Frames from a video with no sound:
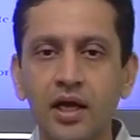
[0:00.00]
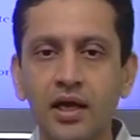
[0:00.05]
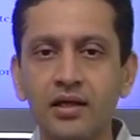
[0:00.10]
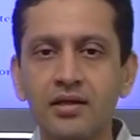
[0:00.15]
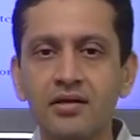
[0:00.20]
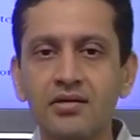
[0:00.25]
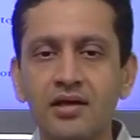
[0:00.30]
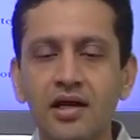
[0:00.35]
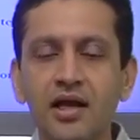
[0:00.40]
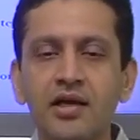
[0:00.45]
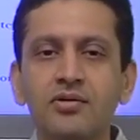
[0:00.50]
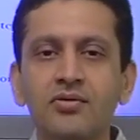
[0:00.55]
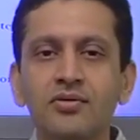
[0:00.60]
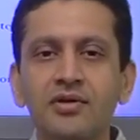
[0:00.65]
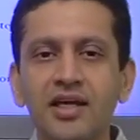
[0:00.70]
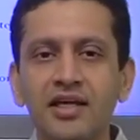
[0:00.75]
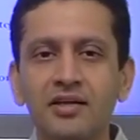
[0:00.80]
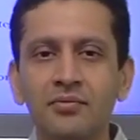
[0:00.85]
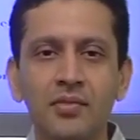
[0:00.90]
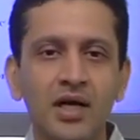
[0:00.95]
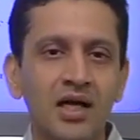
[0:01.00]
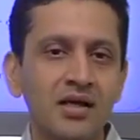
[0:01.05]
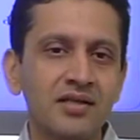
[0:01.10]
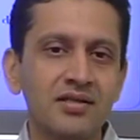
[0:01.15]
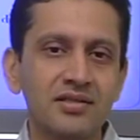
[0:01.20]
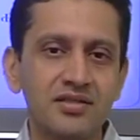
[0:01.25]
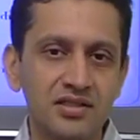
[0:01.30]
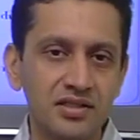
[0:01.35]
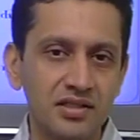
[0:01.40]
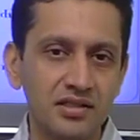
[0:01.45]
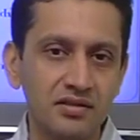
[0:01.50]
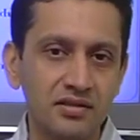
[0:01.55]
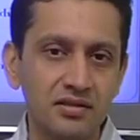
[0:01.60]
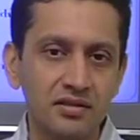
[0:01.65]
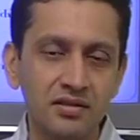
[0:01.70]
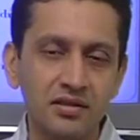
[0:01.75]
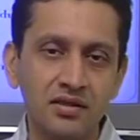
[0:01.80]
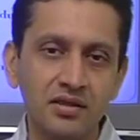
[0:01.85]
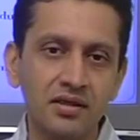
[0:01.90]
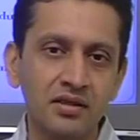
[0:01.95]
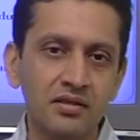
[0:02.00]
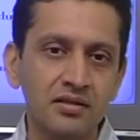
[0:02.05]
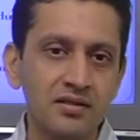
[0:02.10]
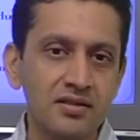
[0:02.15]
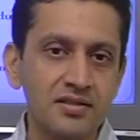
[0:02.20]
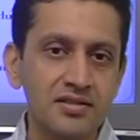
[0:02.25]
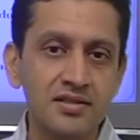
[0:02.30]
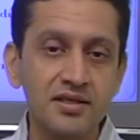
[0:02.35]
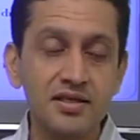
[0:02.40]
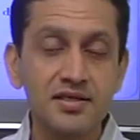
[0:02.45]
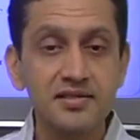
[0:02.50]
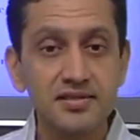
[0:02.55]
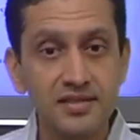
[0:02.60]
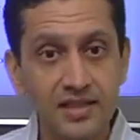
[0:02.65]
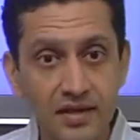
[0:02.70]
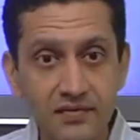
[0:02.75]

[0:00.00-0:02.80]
and try to gain market share. In this case,